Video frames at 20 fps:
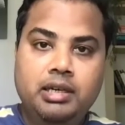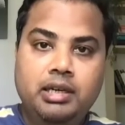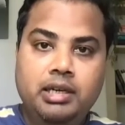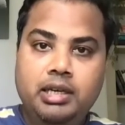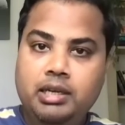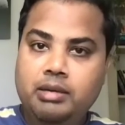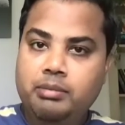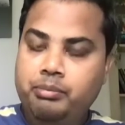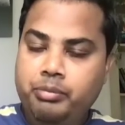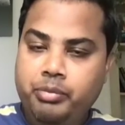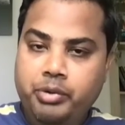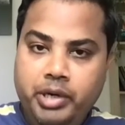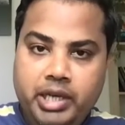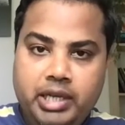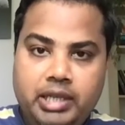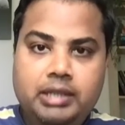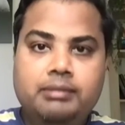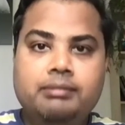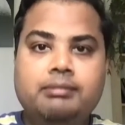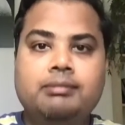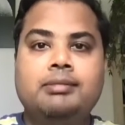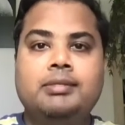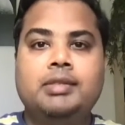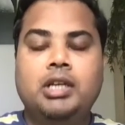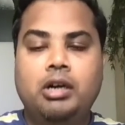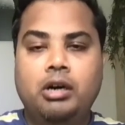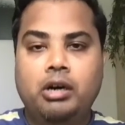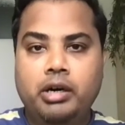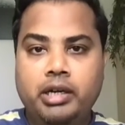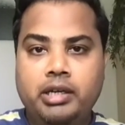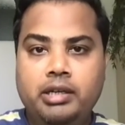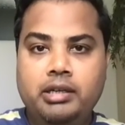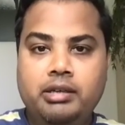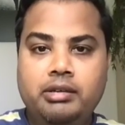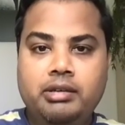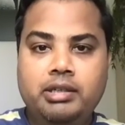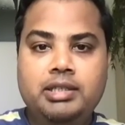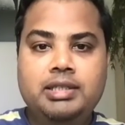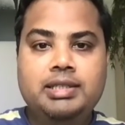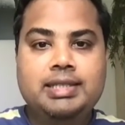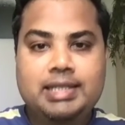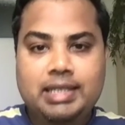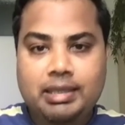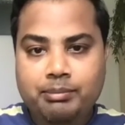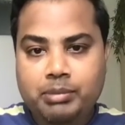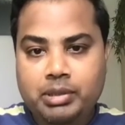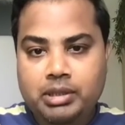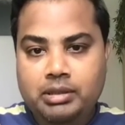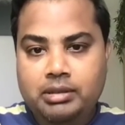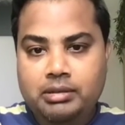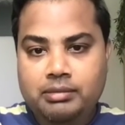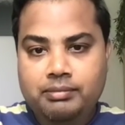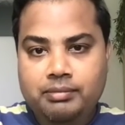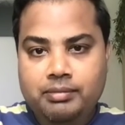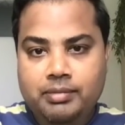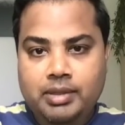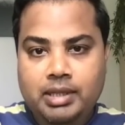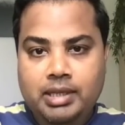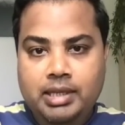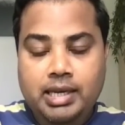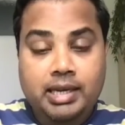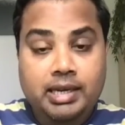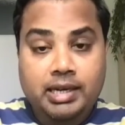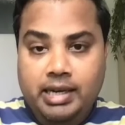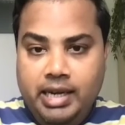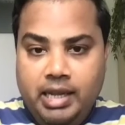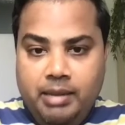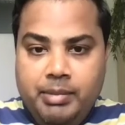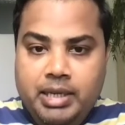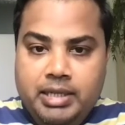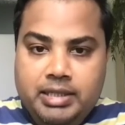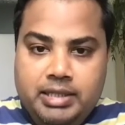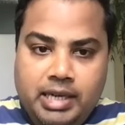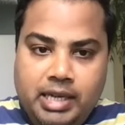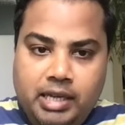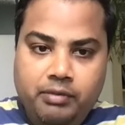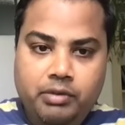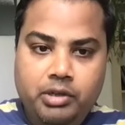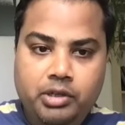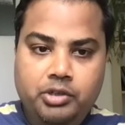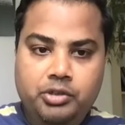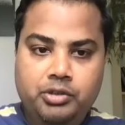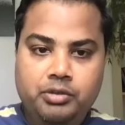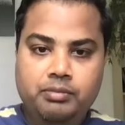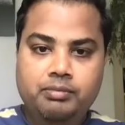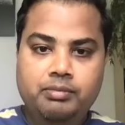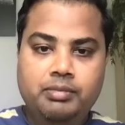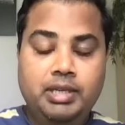in a pretty ordinary, simple, and a layman's language.